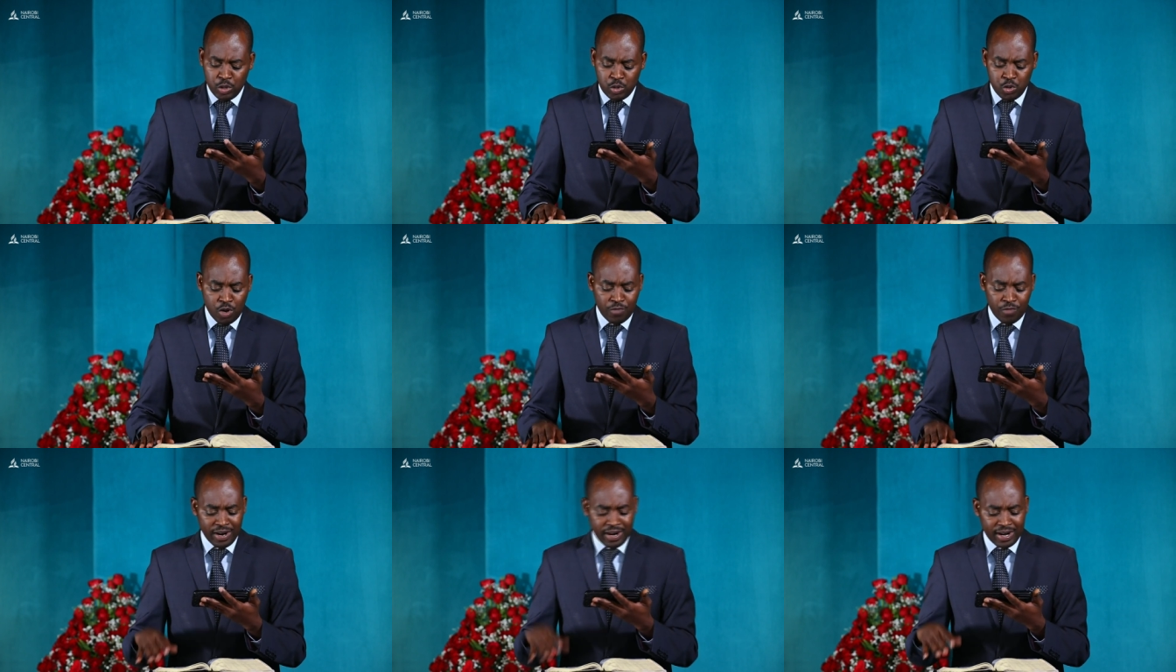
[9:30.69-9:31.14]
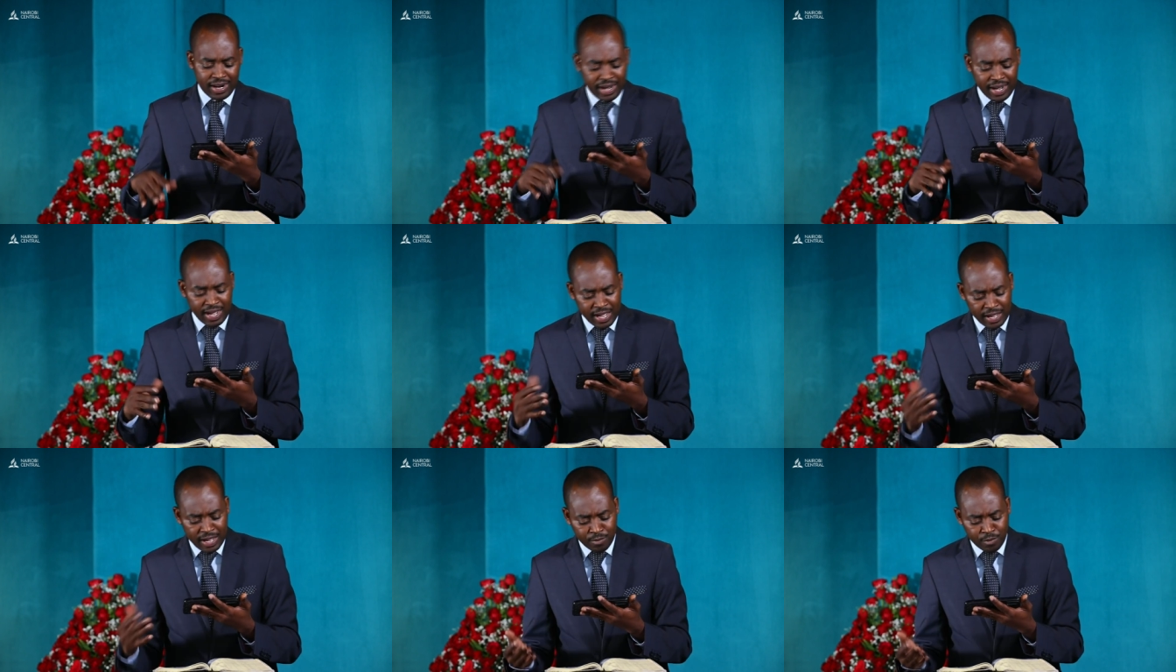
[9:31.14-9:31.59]
to
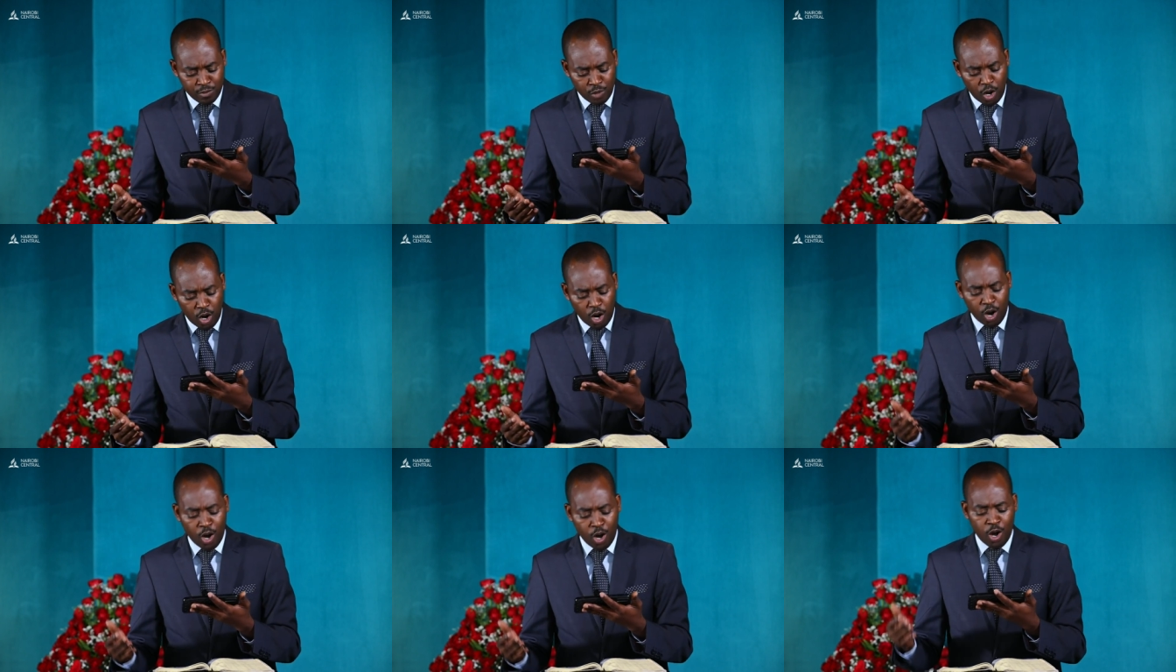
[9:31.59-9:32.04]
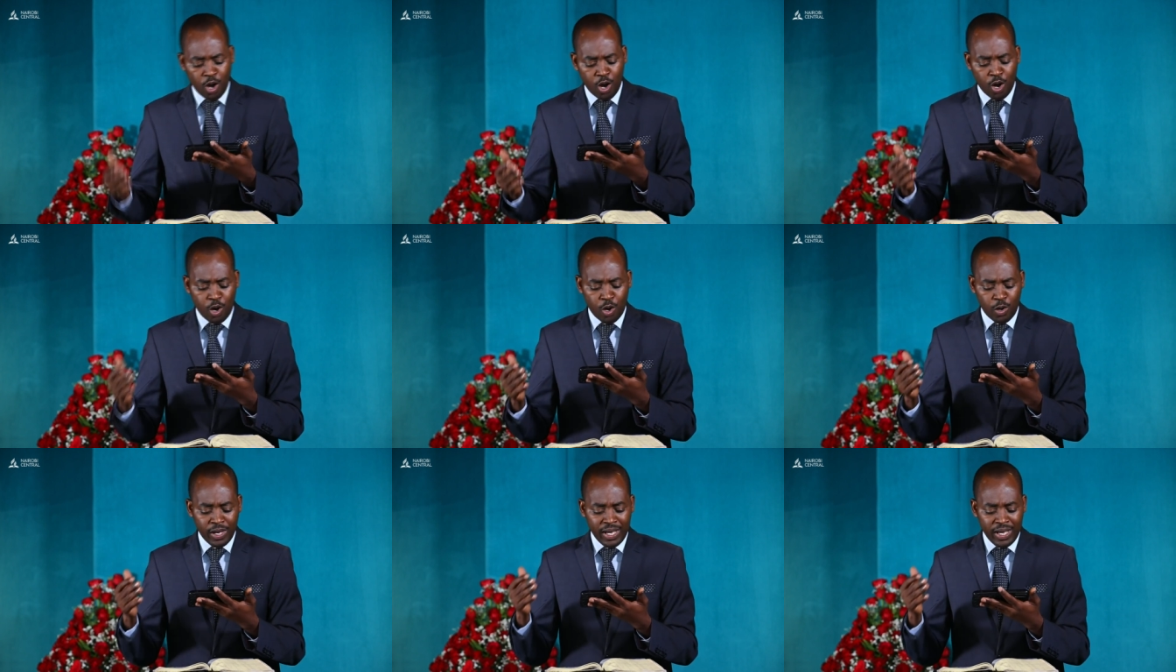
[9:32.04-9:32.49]
overcome
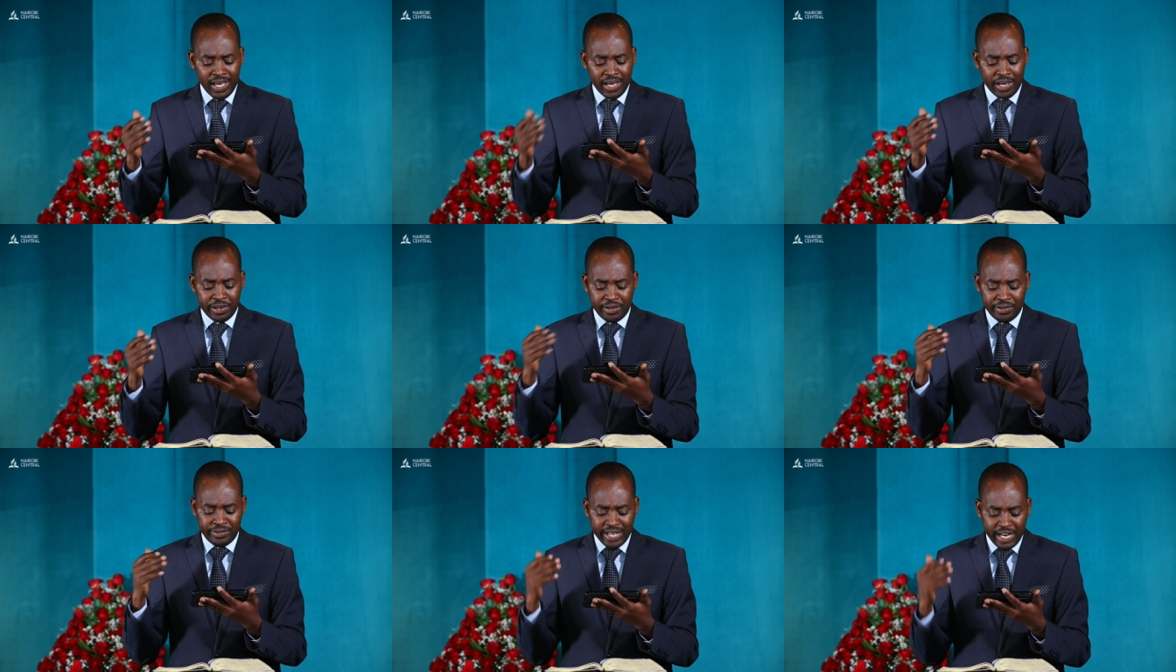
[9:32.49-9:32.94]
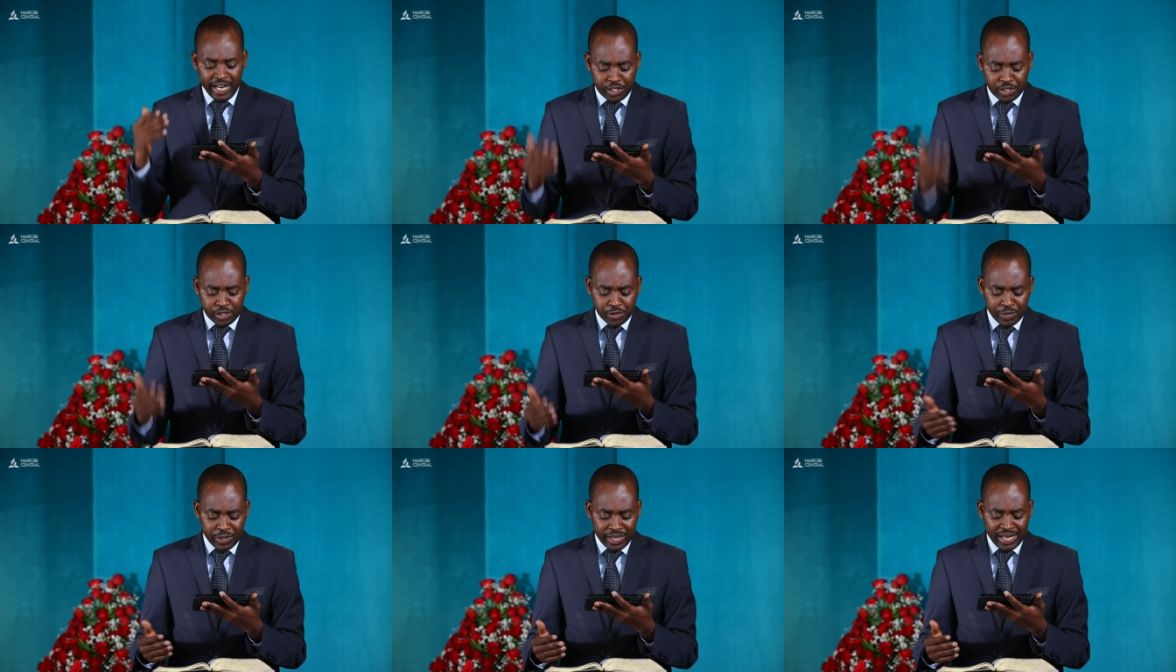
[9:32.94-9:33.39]
all
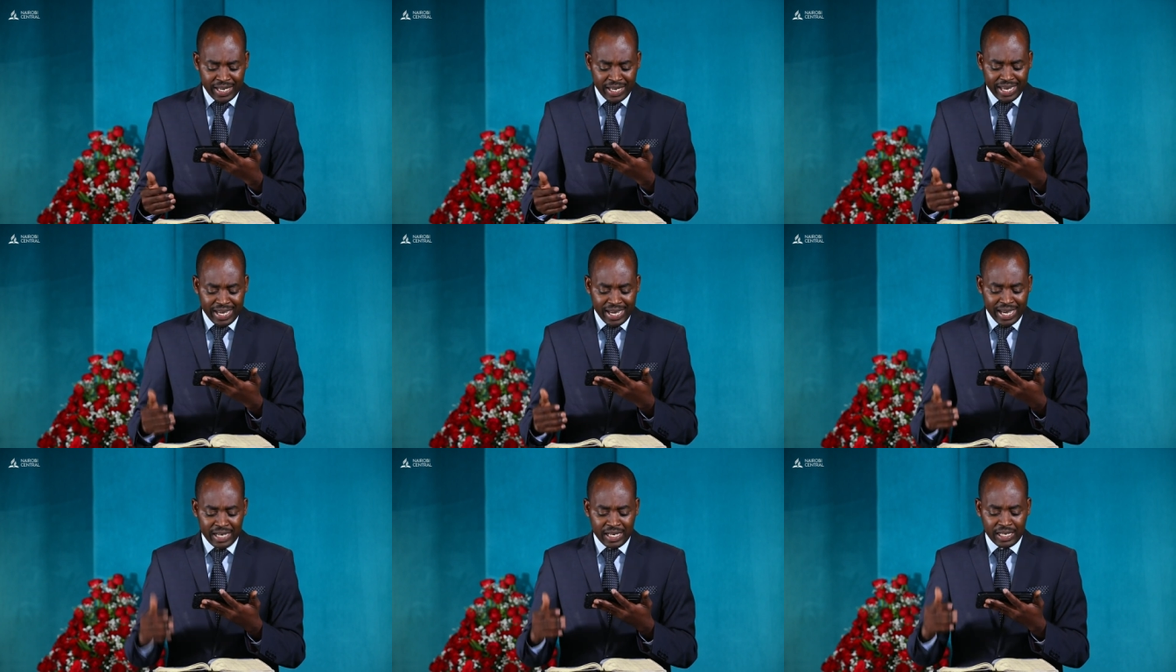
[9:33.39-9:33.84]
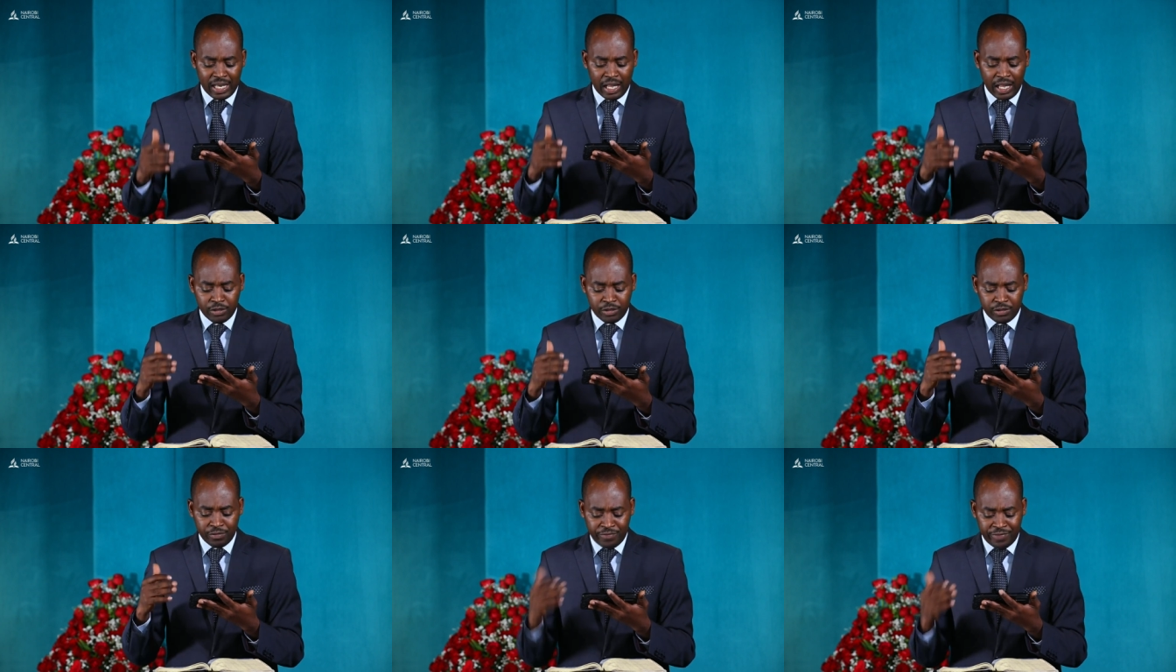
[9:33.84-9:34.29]
hereditary and
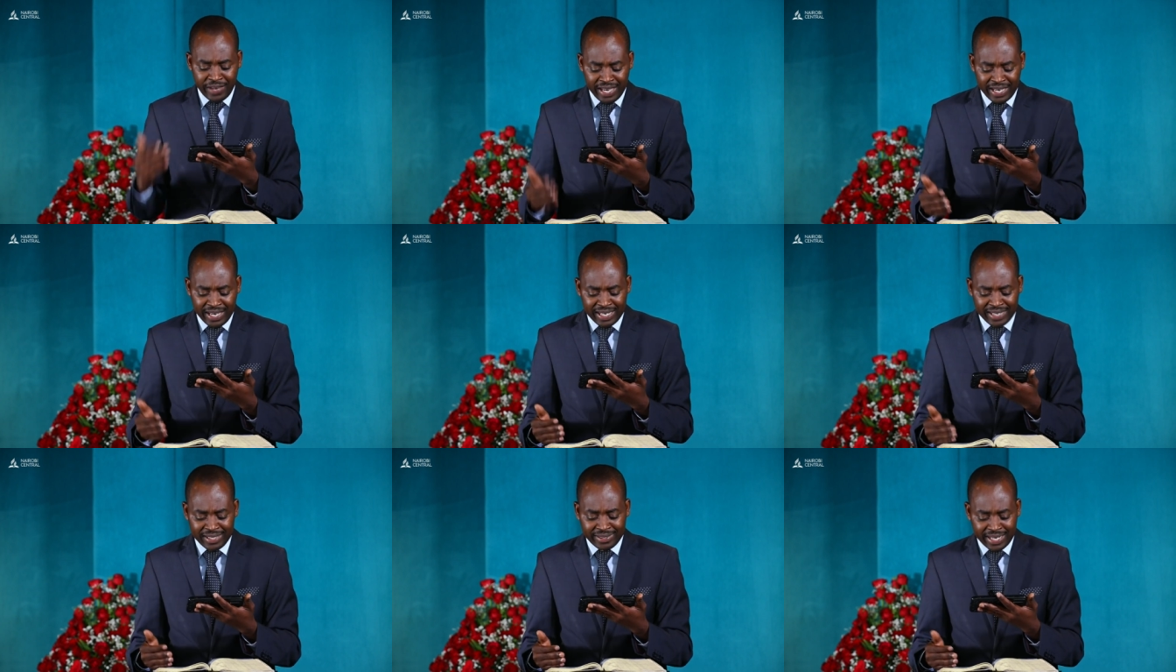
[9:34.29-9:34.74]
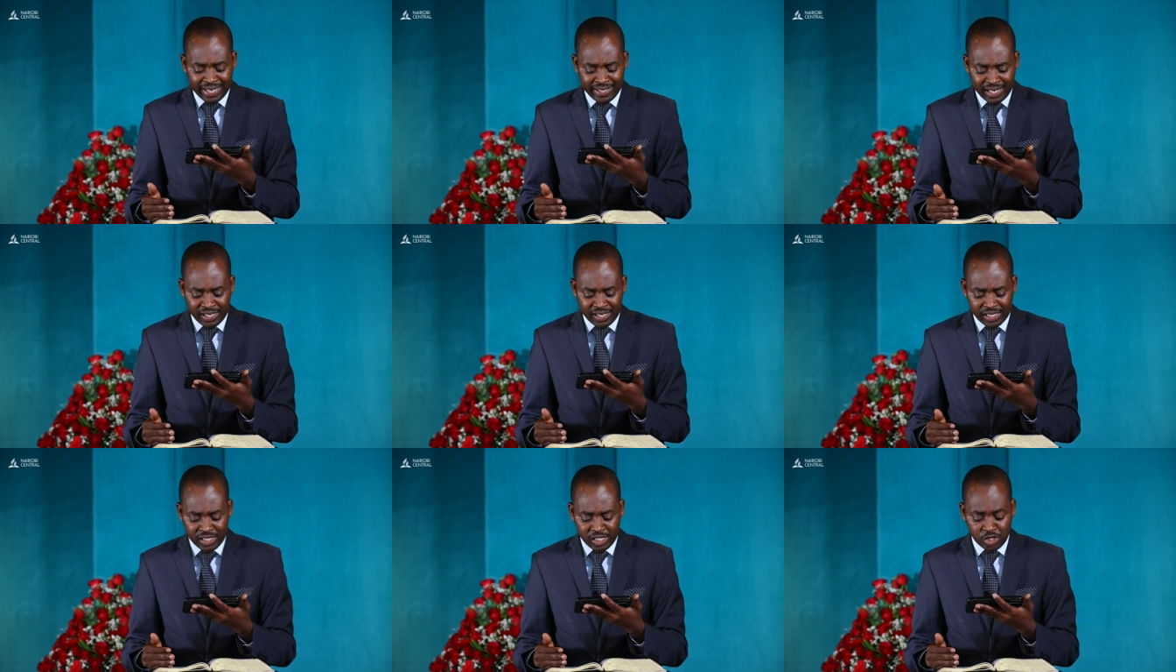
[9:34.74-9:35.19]
cultivated
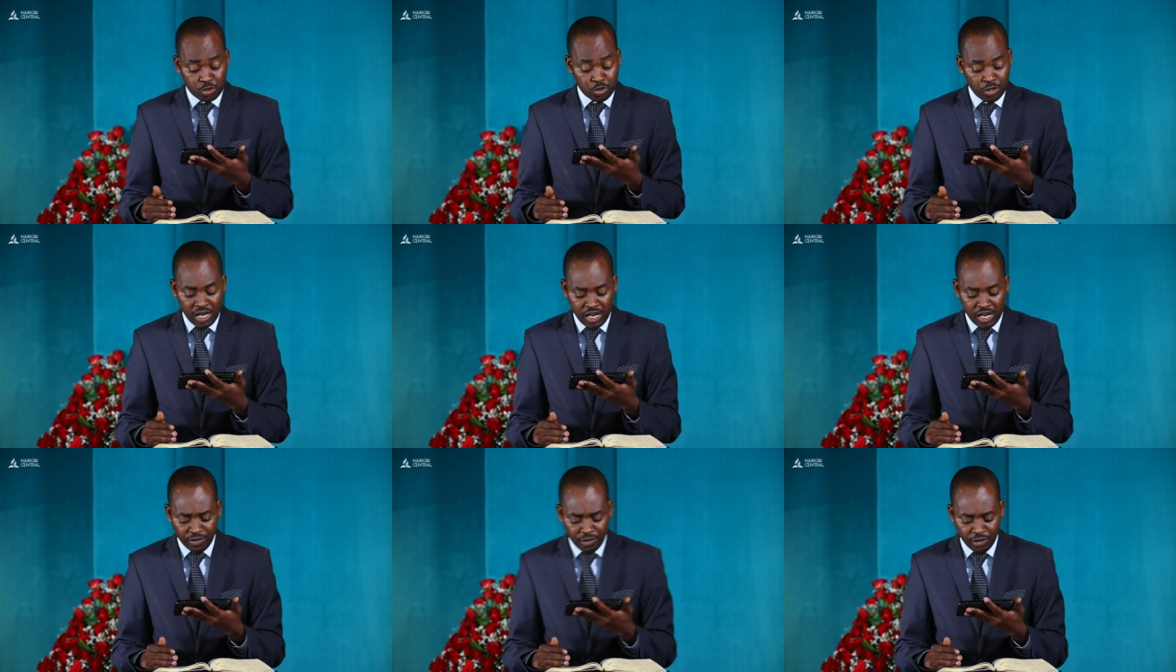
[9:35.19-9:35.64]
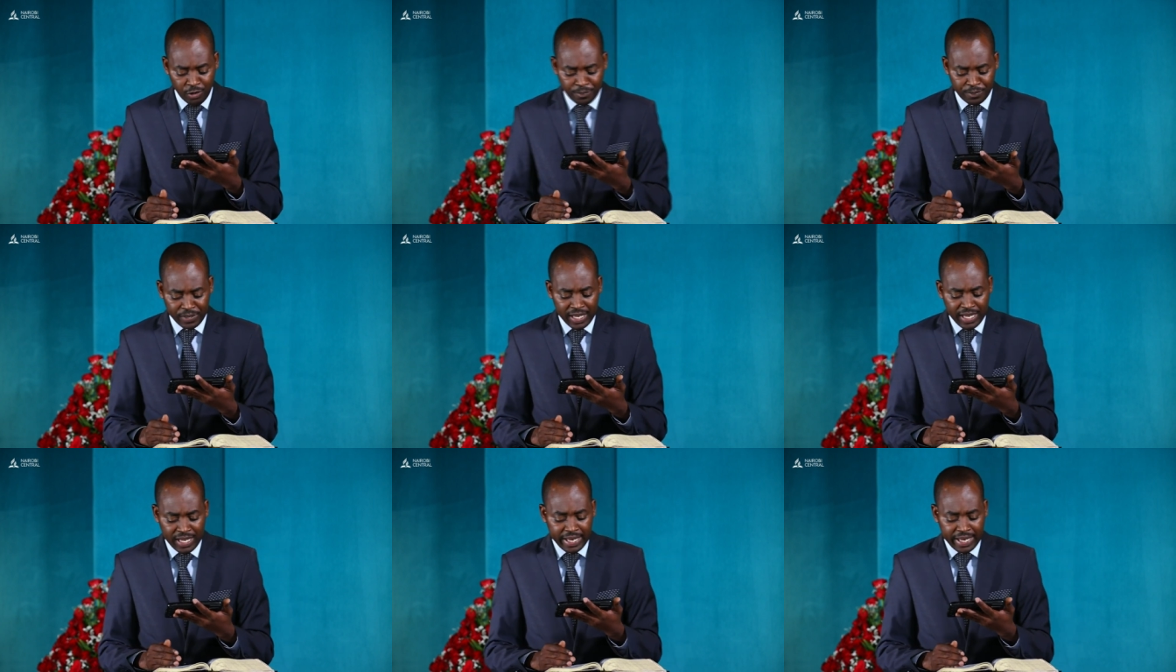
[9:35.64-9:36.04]
tendencies to evil